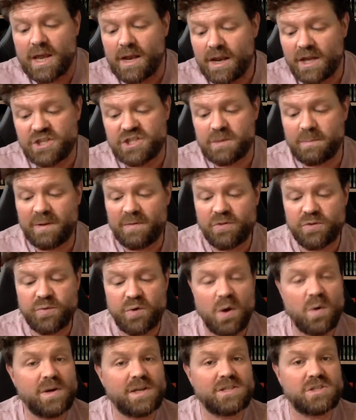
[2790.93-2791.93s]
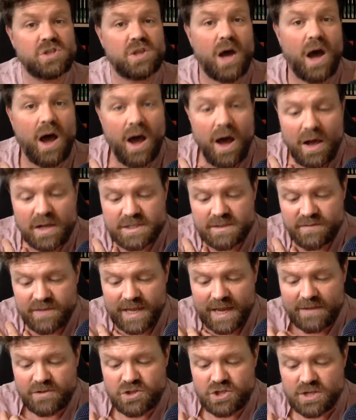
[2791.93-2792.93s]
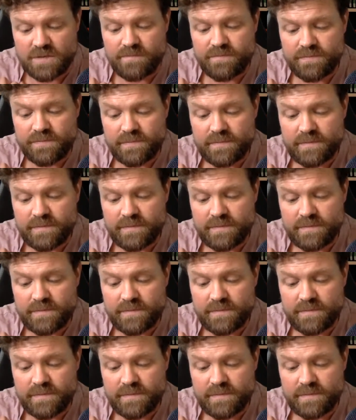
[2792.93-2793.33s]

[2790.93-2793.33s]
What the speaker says: like she'd been thrown into the heart of the engine.